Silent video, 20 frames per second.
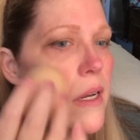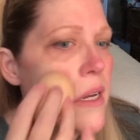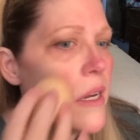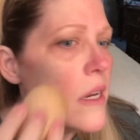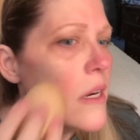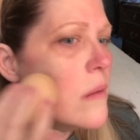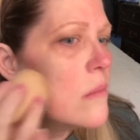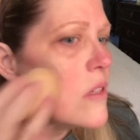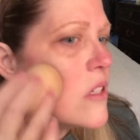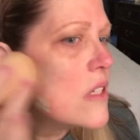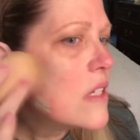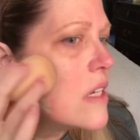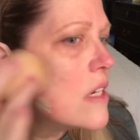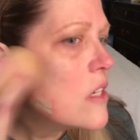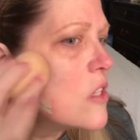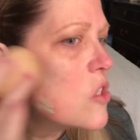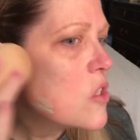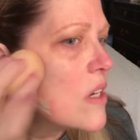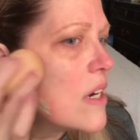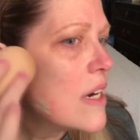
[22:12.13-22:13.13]
and I'm just
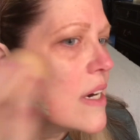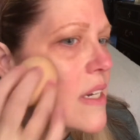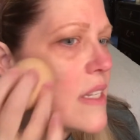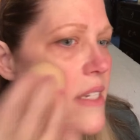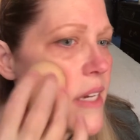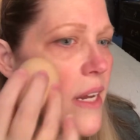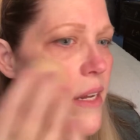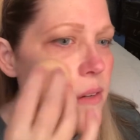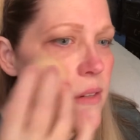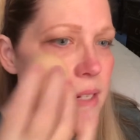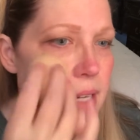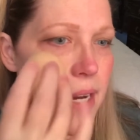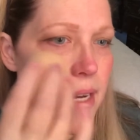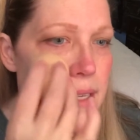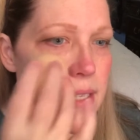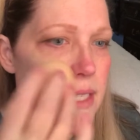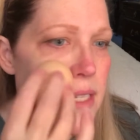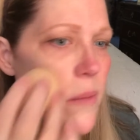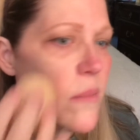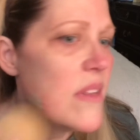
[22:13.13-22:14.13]
going to try to tone
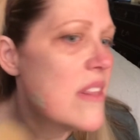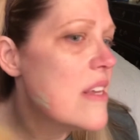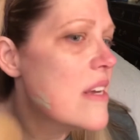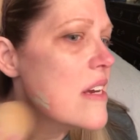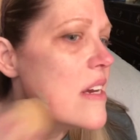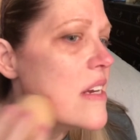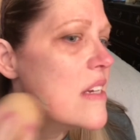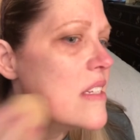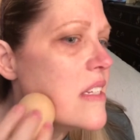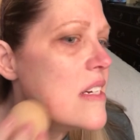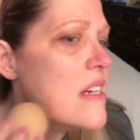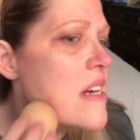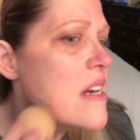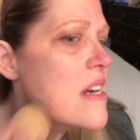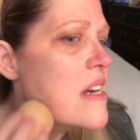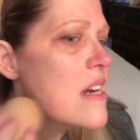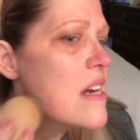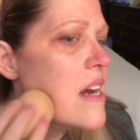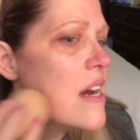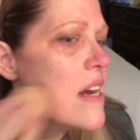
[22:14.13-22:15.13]
down some of this.
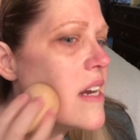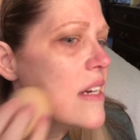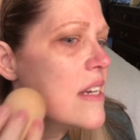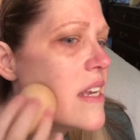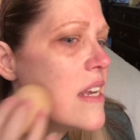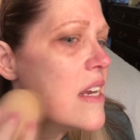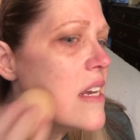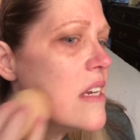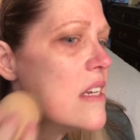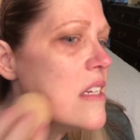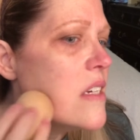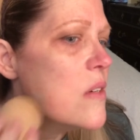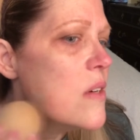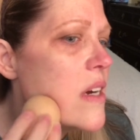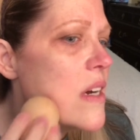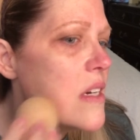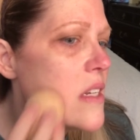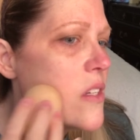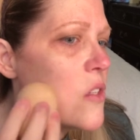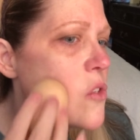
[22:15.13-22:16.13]
I can't do
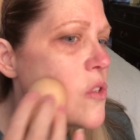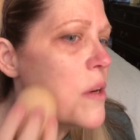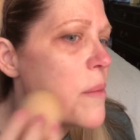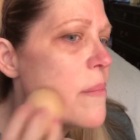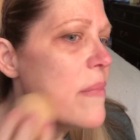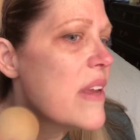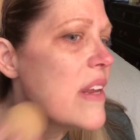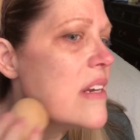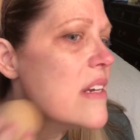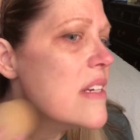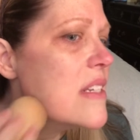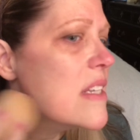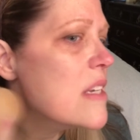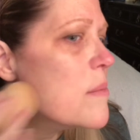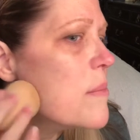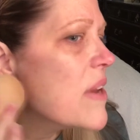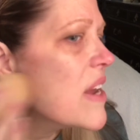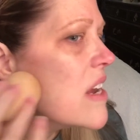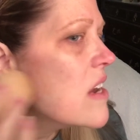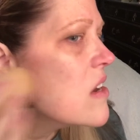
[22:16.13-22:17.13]
a tremendous
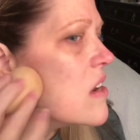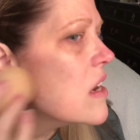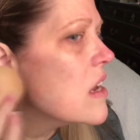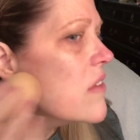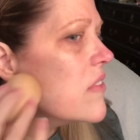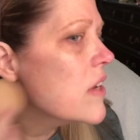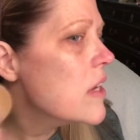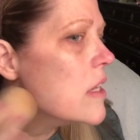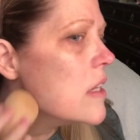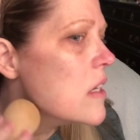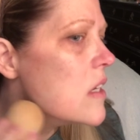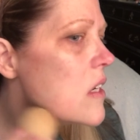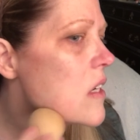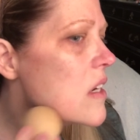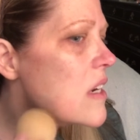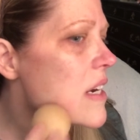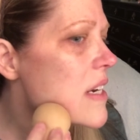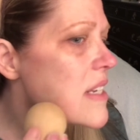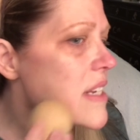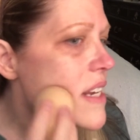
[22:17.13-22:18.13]
amount of color
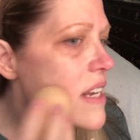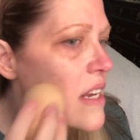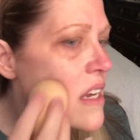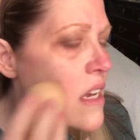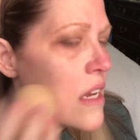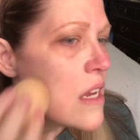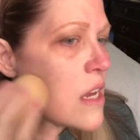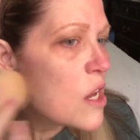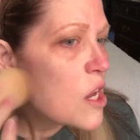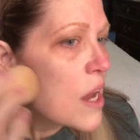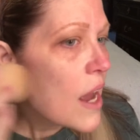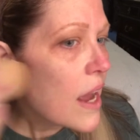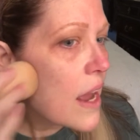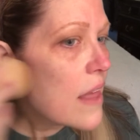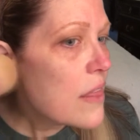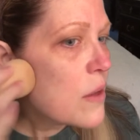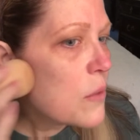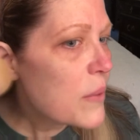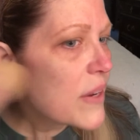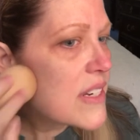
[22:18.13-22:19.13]
correcting,
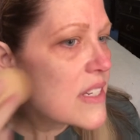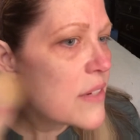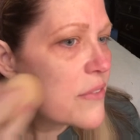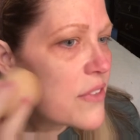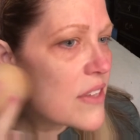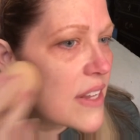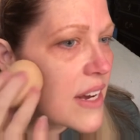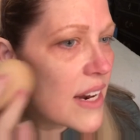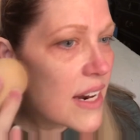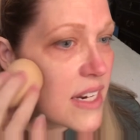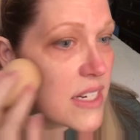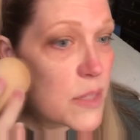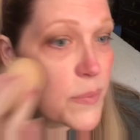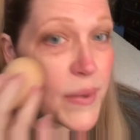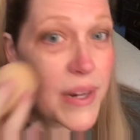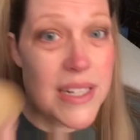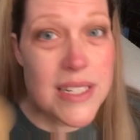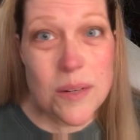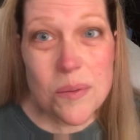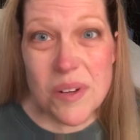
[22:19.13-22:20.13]
and the reason for that is
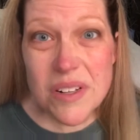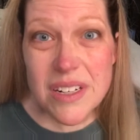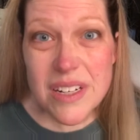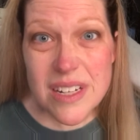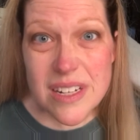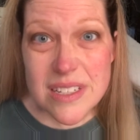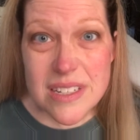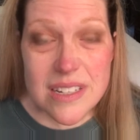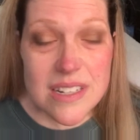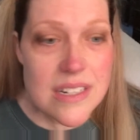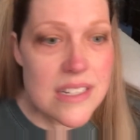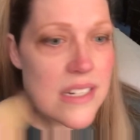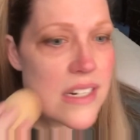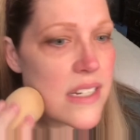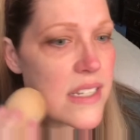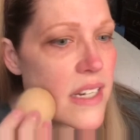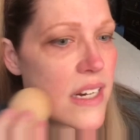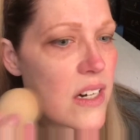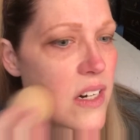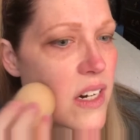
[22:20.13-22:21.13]
because I'm only using the
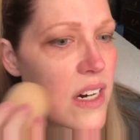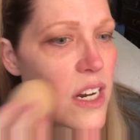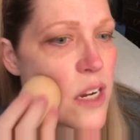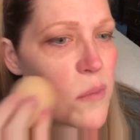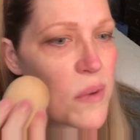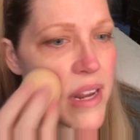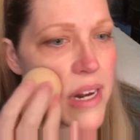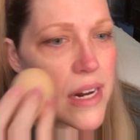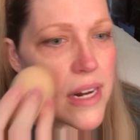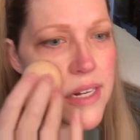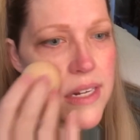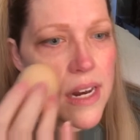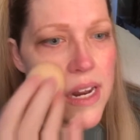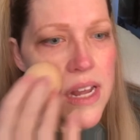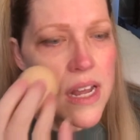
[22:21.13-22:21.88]
CC cream, and